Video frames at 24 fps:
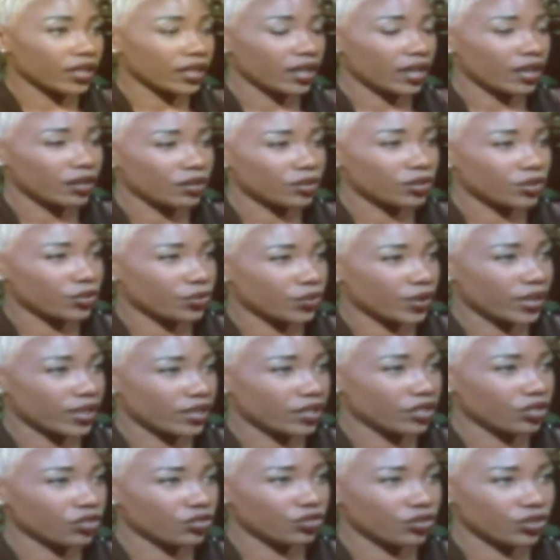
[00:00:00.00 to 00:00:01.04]
I was
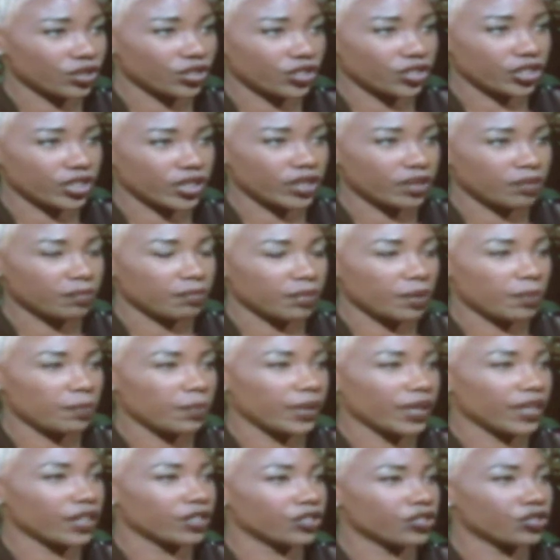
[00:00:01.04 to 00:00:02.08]
raised in Georgia. My
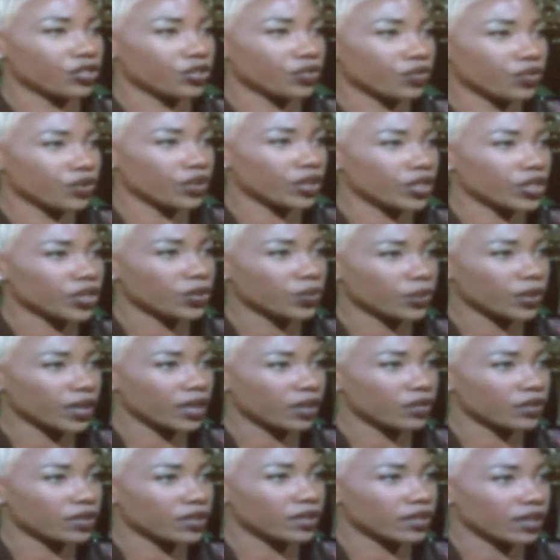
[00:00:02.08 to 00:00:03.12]
parents divorced when
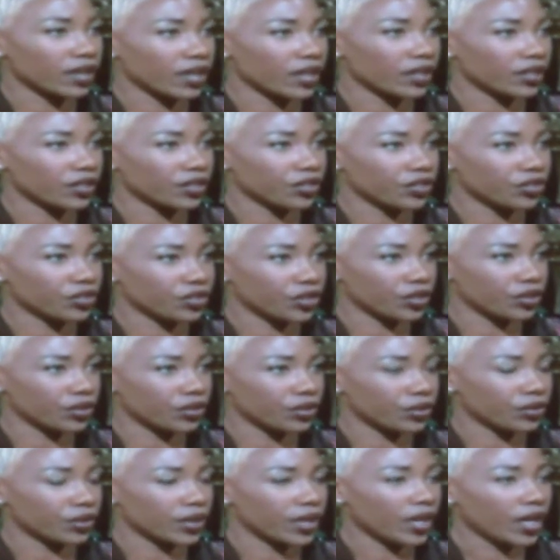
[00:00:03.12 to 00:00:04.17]
I was 9 years
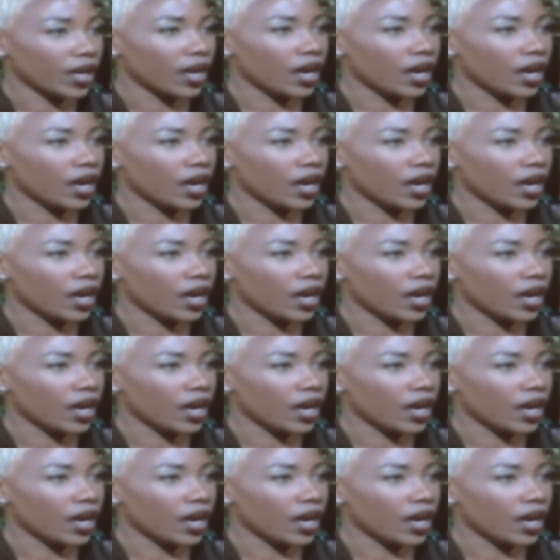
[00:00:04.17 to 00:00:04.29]
old.